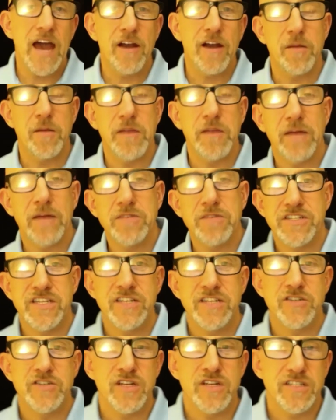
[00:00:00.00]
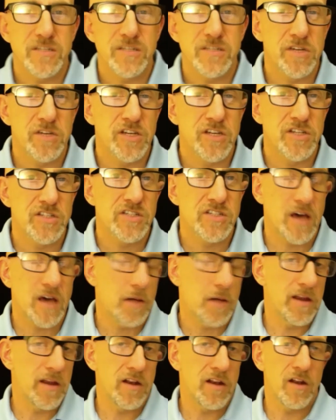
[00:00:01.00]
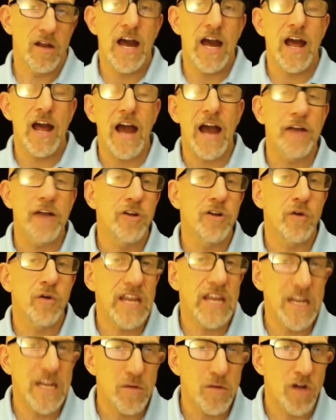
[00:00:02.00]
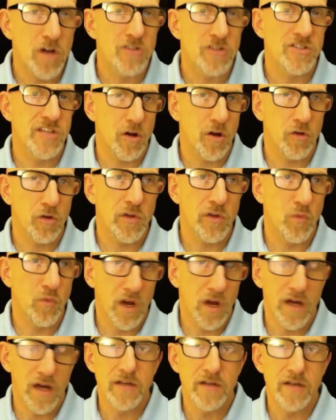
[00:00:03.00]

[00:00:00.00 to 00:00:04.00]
I mean, I'm just interested because I mean, I don't know any runners that only run.